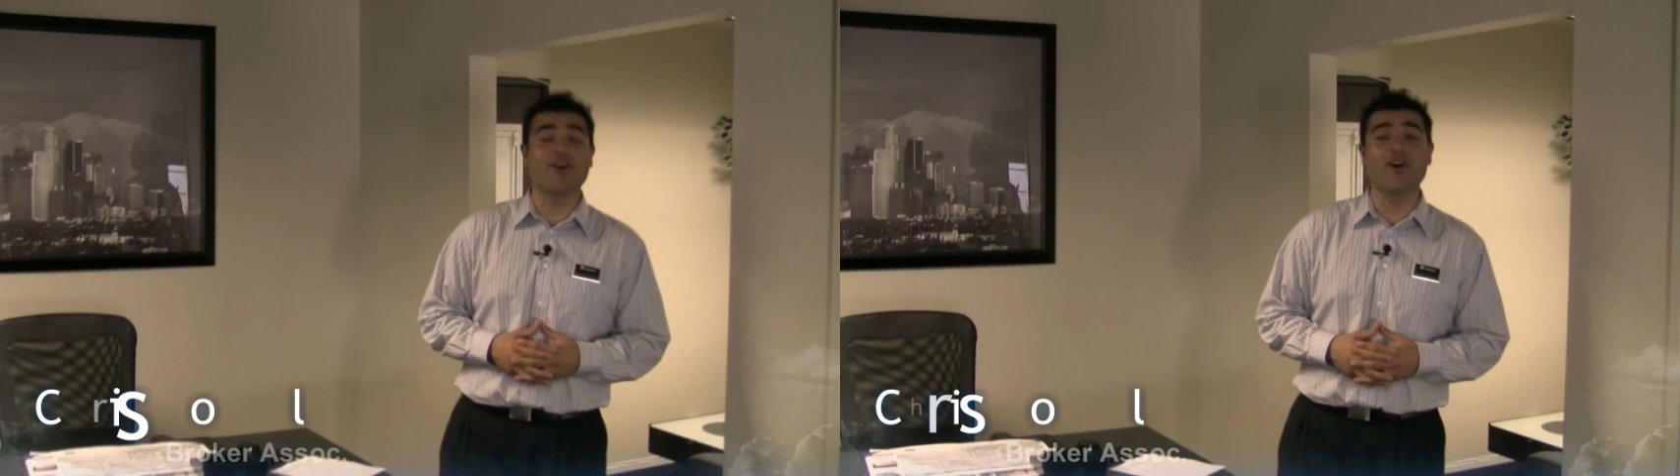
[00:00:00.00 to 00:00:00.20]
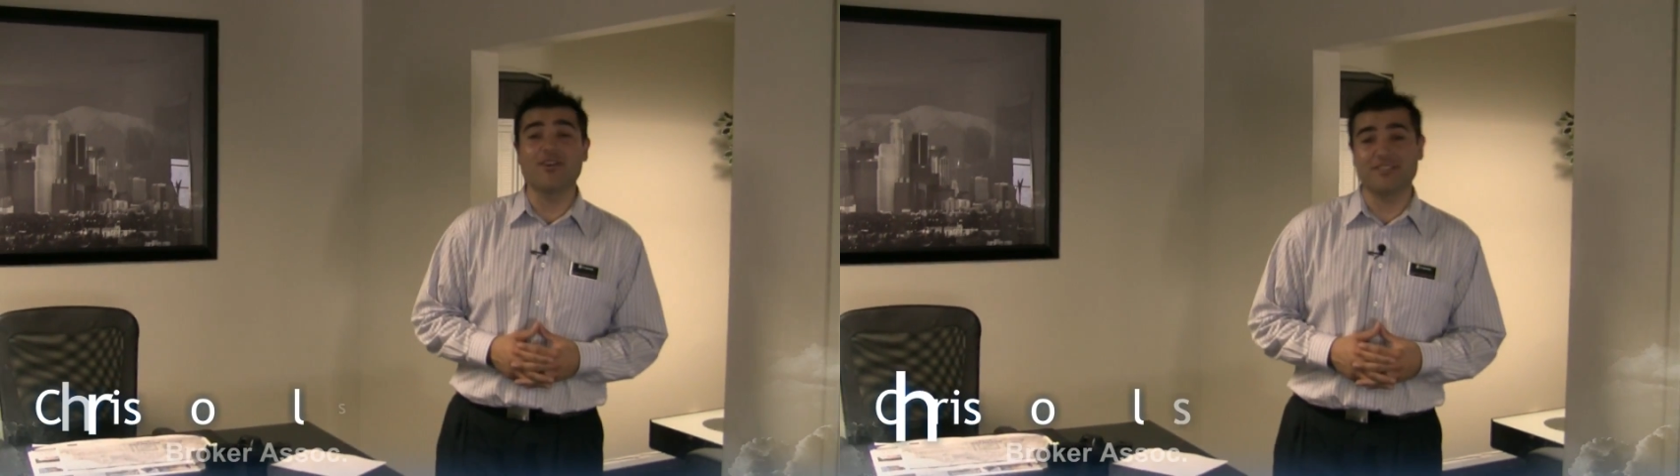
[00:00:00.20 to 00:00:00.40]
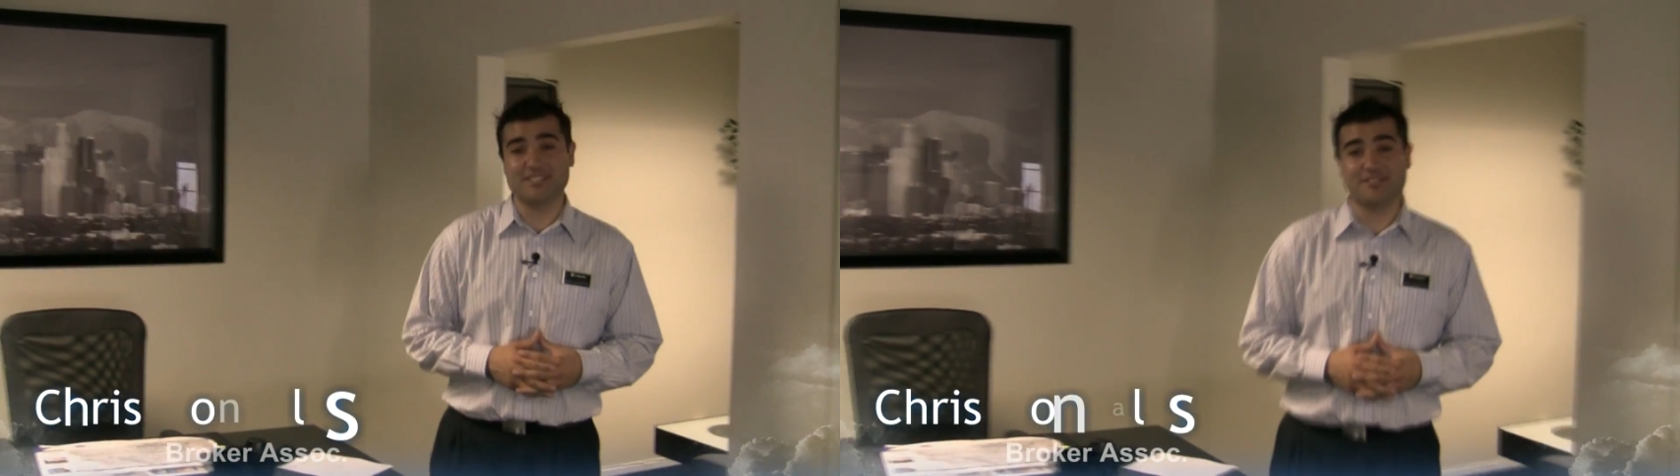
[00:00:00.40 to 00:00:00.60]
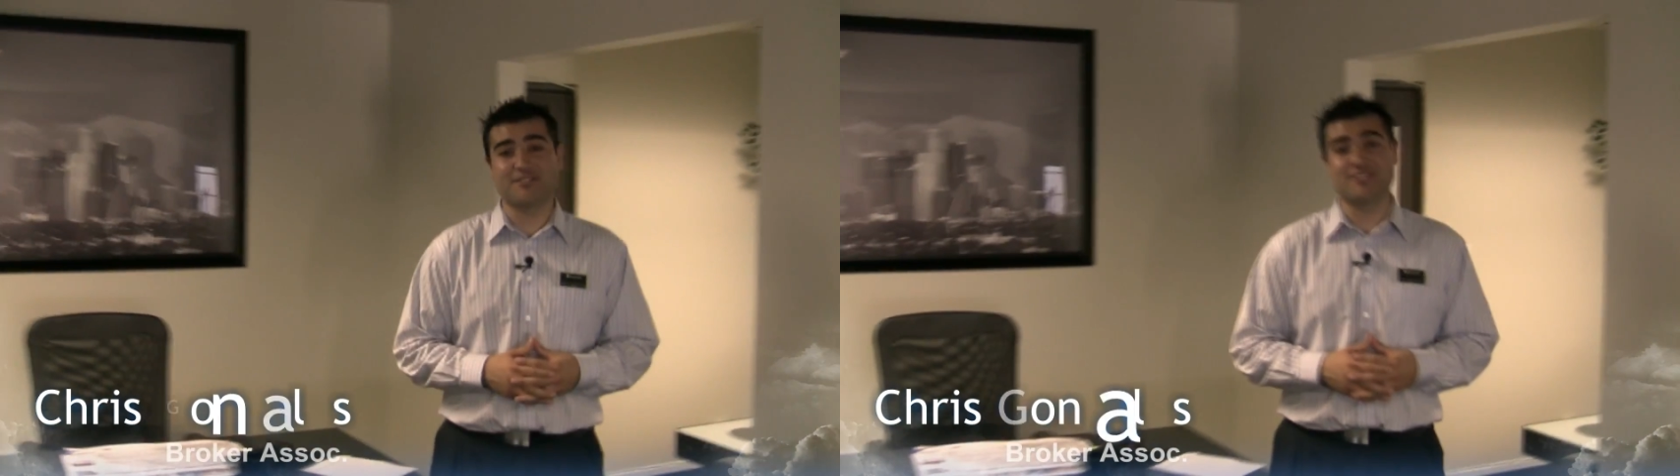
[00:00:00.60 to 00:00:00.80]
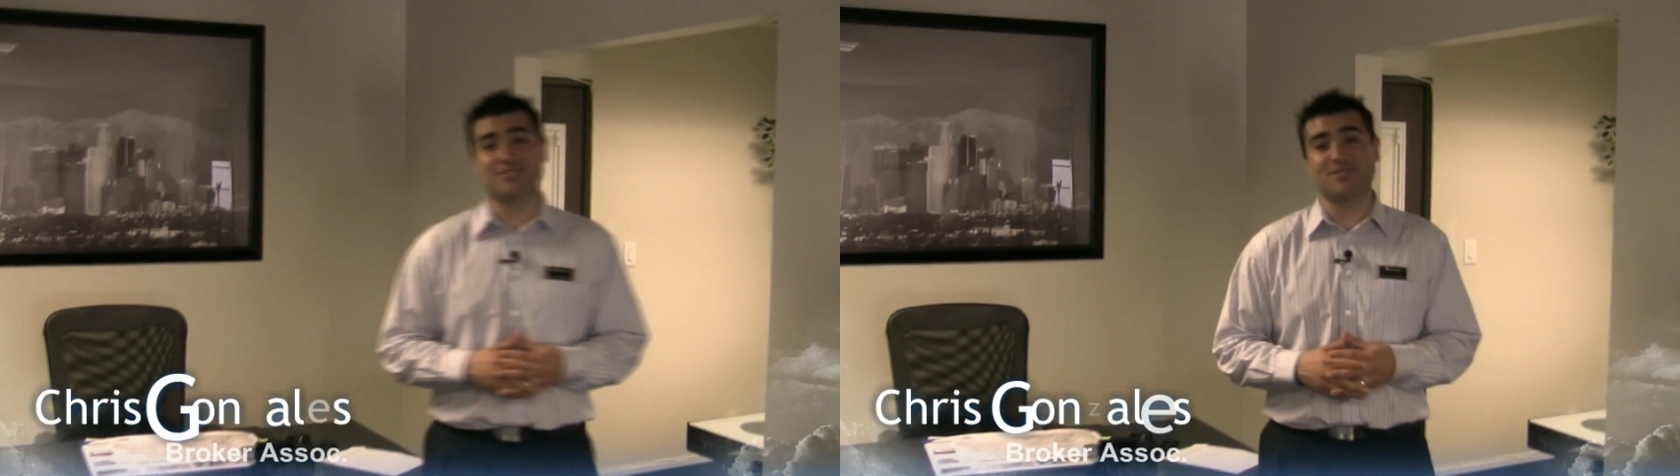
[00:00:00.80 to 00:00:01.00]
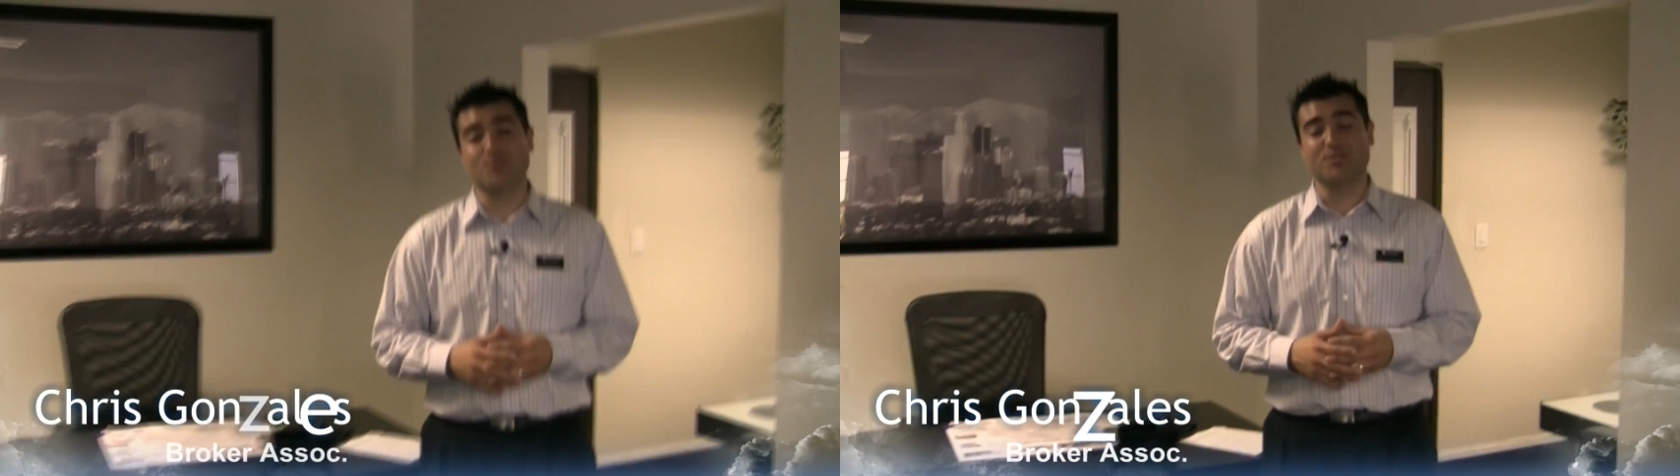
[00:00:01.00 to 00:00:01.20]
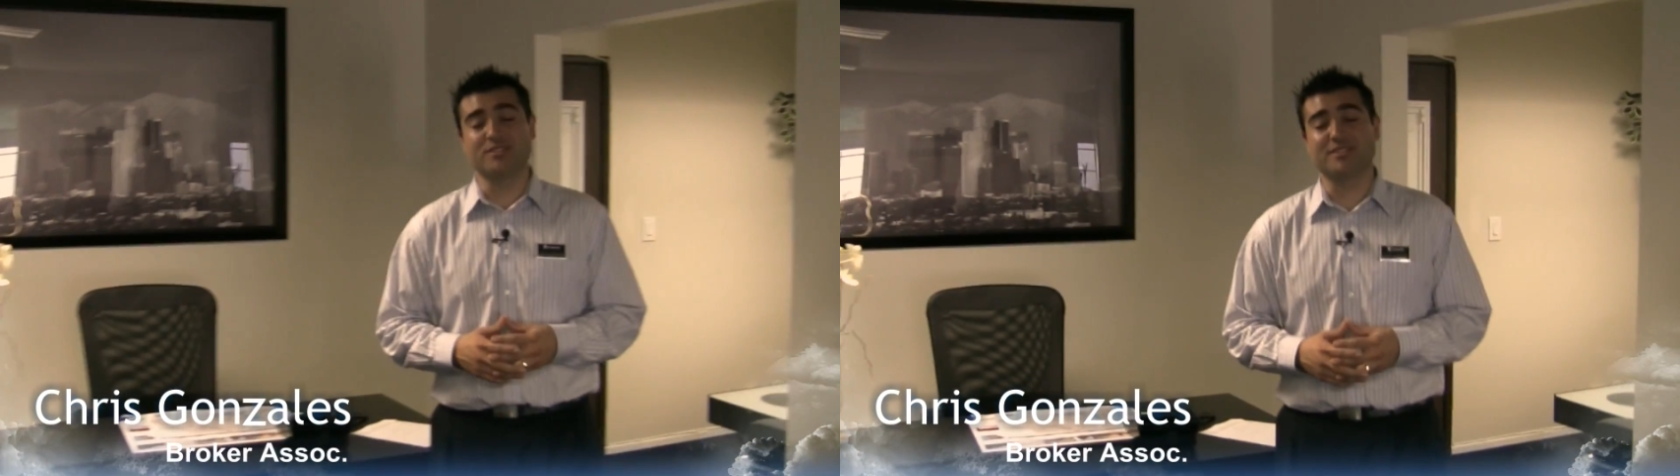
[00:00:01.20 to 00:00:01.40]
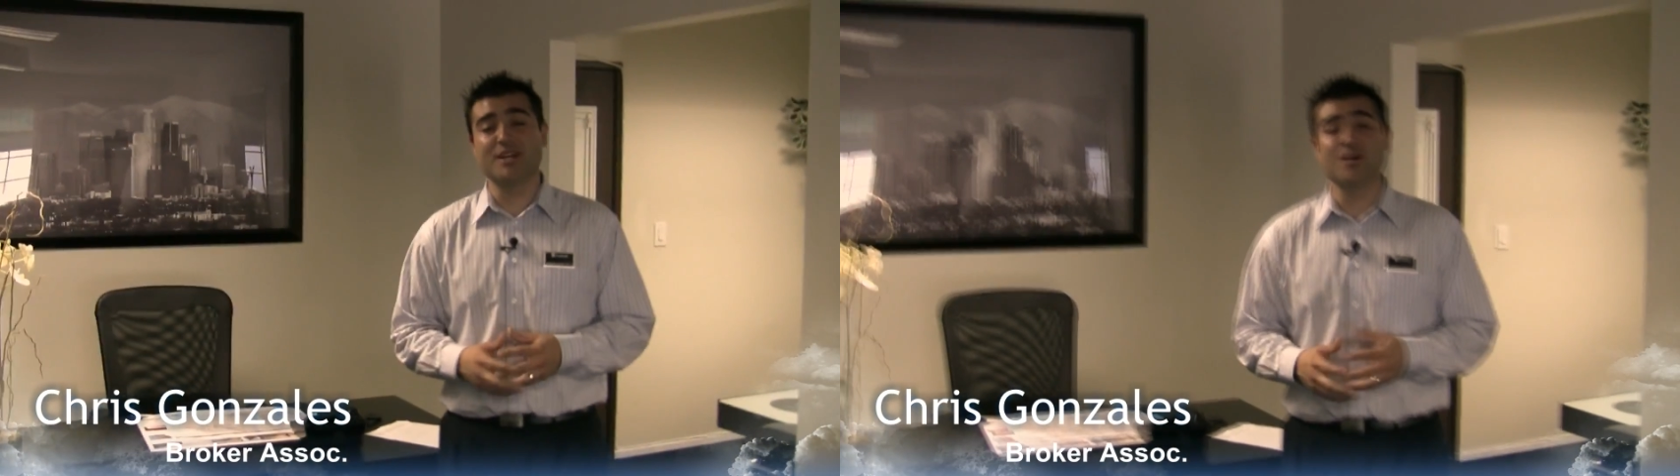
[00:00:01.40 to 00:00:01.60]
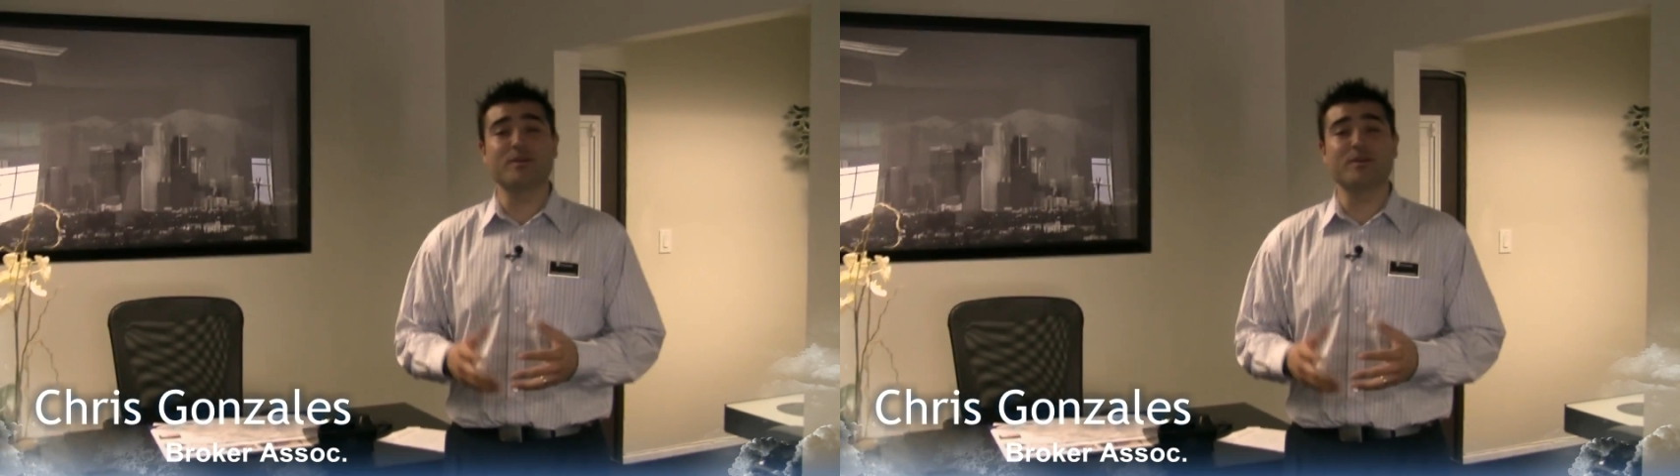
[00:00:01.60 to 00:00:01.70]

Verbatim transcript: make all the difference in the world.